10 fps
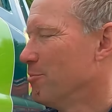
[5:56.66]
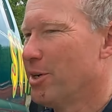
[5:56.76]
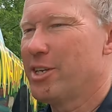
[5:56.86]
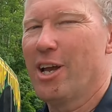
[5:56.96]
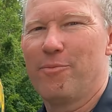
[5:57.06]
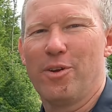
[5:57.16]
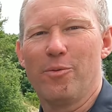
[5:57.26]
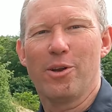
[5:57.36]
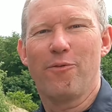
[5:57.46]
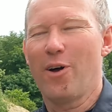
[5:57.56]
So yeah, if you
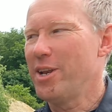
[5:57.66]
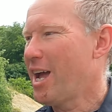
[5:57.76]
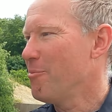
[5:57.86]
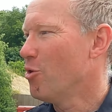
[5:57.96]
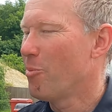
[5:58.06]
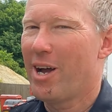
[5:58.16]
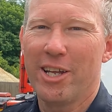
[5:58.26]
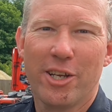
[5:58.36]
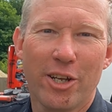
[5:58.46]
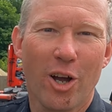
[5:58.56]
want to find out more about
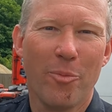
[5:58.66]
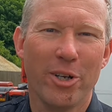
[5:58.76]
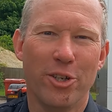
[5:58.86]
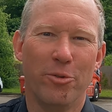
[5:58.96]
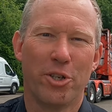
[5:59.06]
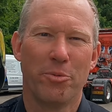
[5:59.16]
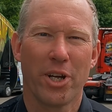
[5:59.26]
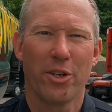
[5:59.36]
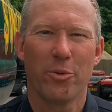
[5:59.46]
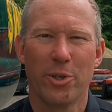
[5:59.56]
it, you can go on my YouTube
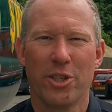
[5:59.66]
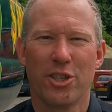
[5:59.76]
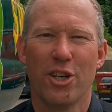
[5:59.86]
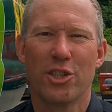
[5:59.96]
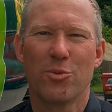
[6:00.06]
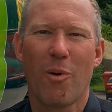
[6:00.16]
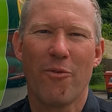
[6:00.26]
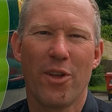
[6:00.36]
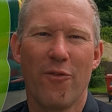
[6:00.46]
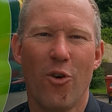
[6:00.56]
channel, which is the
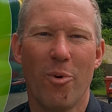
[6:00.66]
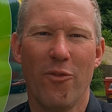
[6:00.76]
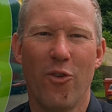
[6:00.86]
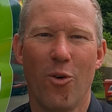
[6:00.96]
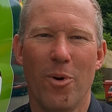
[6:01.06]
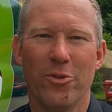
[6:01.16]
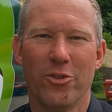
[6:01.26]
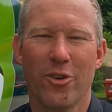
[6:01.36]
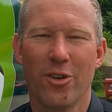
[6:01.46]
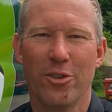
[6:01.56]
Swamp Thing 4x4
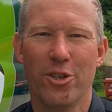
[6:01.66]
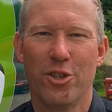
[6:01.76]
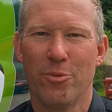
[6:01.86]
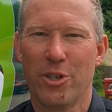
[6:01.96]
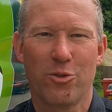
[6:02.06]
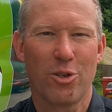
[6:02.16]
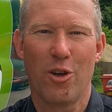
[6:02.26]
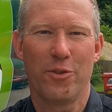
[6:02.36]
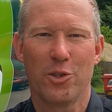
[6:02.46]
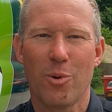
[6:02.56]
monster truck on YouTube. Just
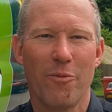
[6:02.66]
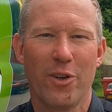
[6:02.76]
search for Swamp